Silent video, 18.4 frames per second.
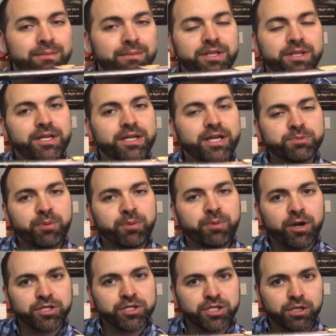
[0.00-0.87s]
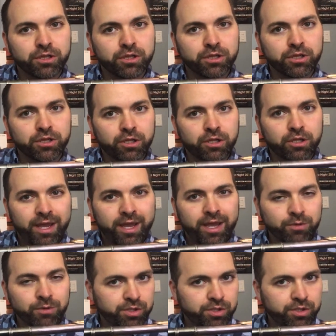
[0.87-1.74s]
But the next part is a low A,
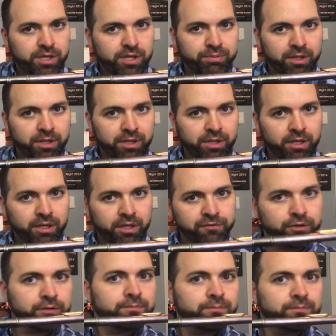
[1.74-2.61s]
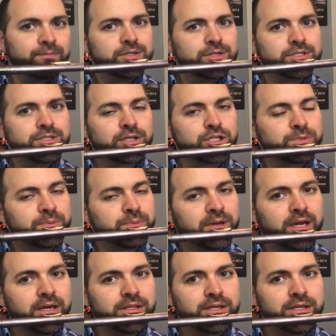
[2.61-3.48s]
which you can't play on the flute. So I'll just
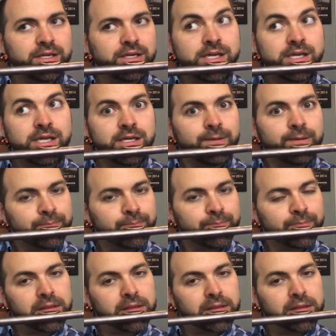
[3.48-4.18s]
play the E.